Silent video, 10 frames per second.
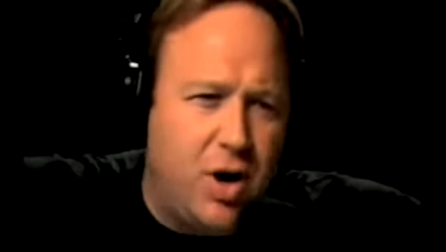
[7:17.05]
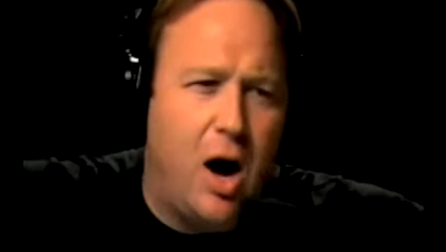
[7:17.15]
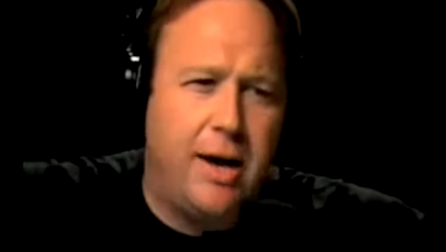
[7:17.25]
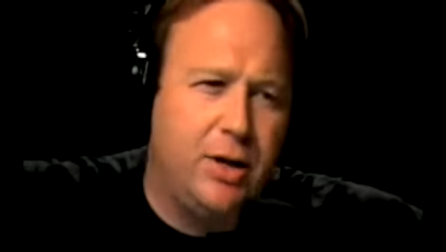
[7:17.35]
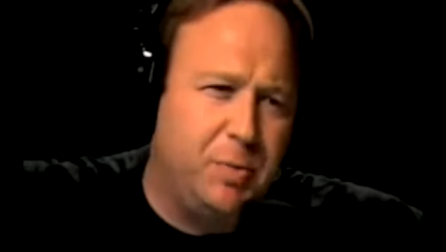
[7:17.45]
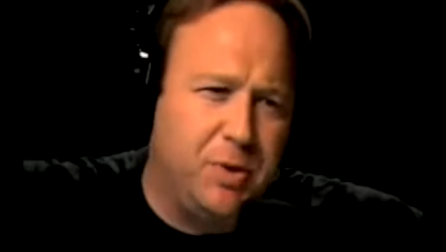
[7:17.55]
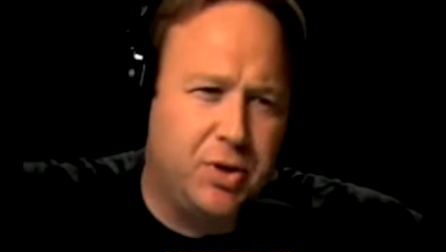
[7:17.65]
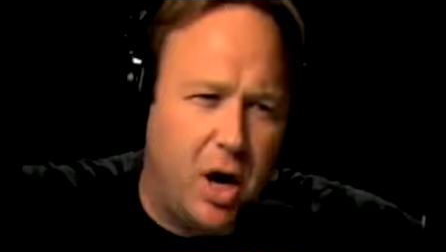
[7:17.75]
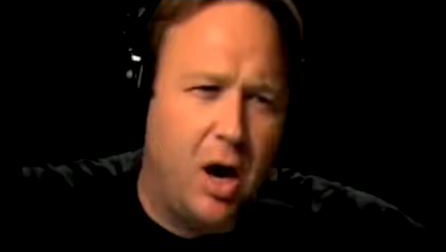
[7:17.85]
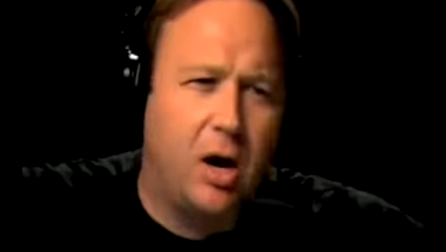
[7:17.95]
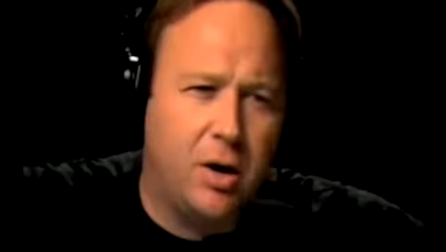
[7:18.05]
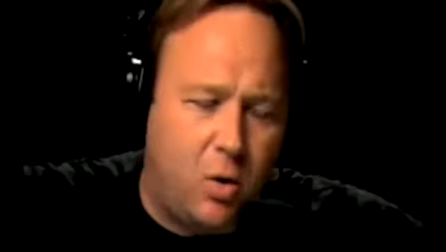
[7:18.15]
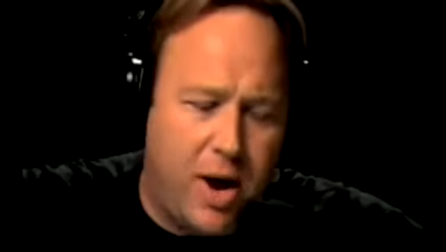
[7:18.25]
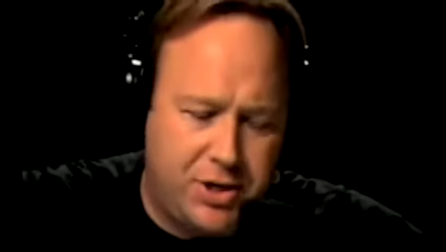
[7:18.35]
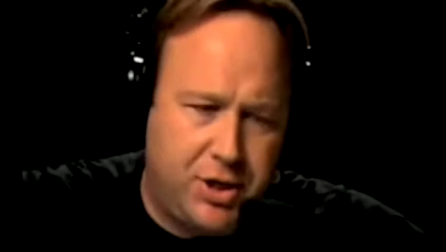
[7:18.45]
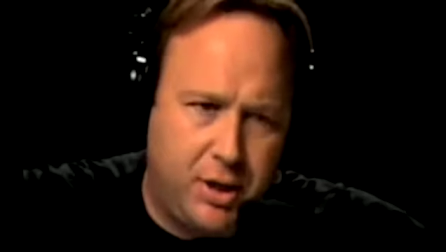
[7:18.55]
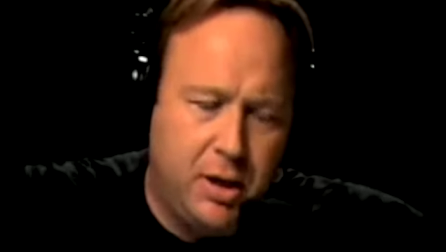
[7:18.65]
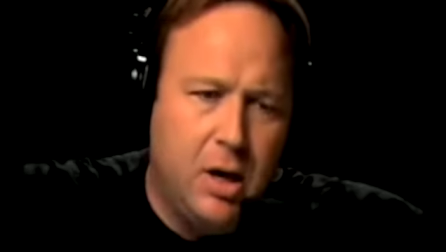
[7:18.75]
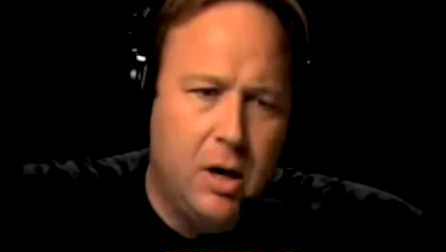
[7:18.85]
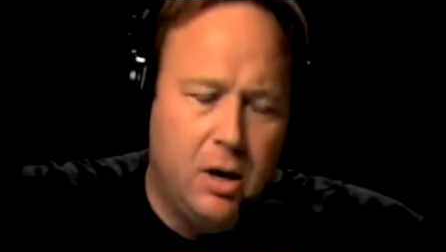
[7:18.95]
taught it's bizarre to
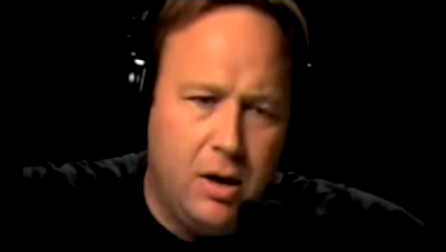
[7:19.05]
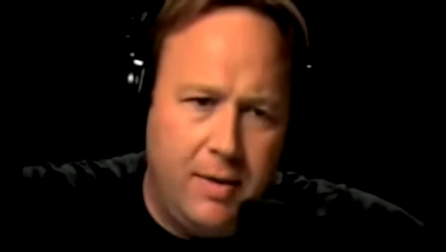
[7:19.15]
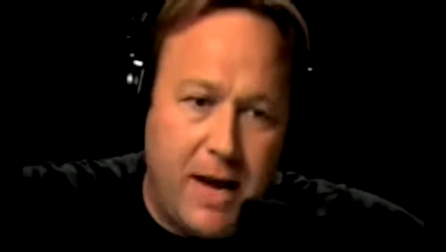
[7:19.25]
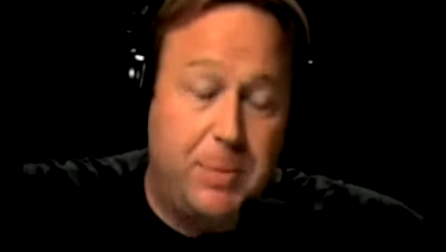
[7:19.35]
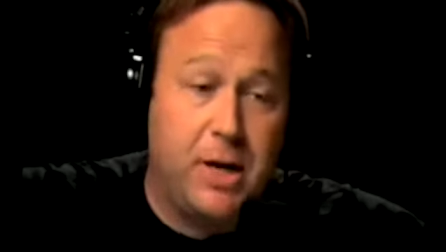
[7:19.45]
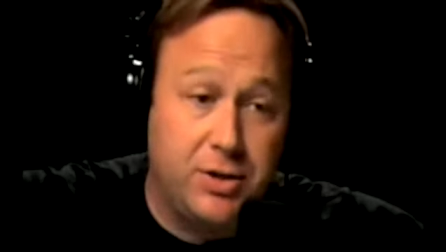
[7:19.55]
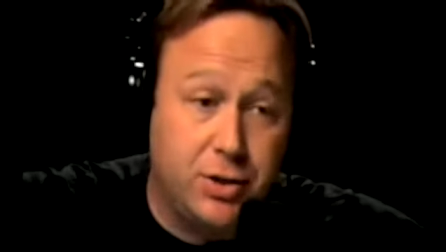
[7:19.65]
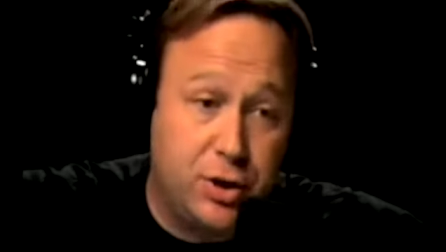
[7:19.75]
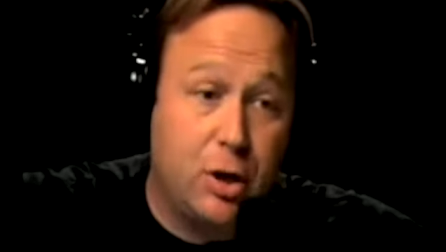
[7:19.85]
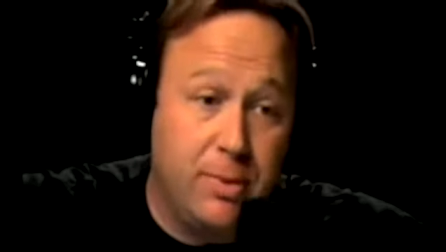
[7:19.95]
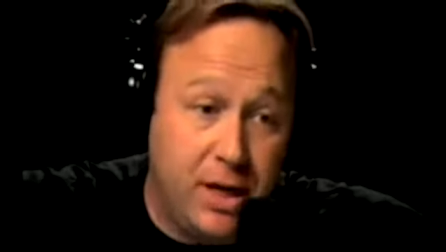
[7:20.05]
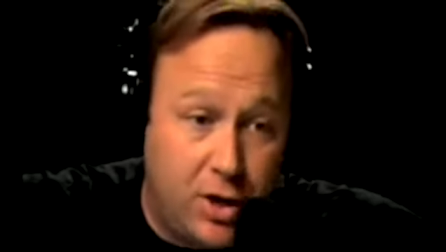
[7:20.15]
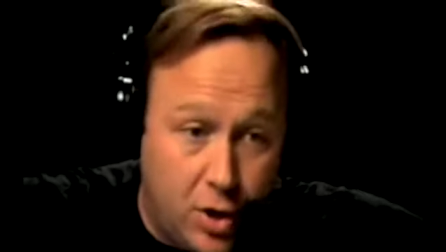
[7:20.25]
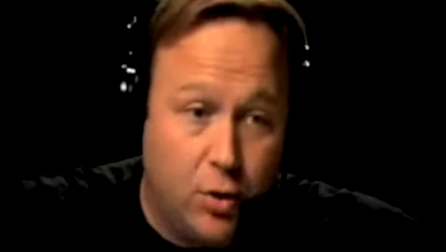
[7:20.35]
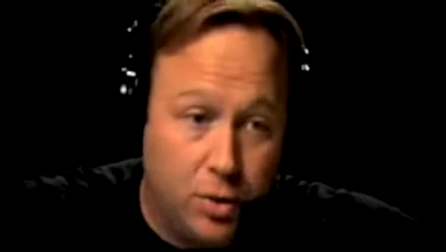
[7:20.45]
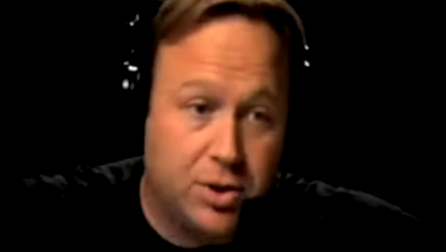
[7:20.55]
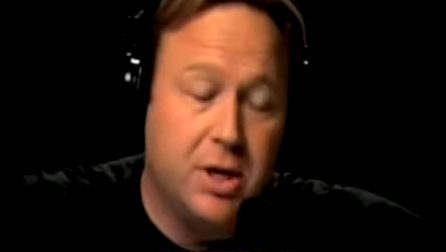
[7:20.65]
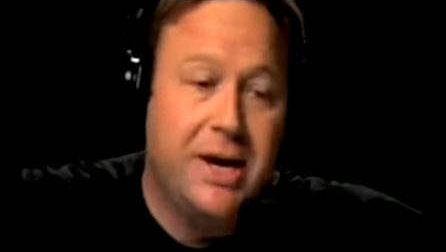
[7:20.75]
question, and that's because there's so many kooks